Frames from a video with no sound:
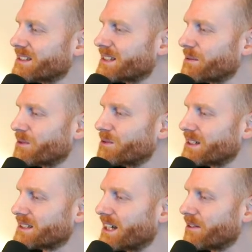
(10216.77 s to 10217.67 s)
someone who
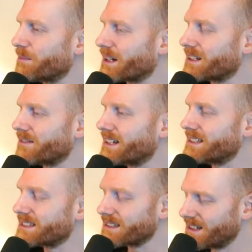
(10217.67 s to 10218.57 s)
doesn't have a Mac
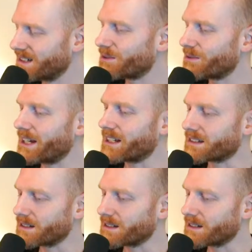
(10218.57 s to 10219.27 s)
device. Right.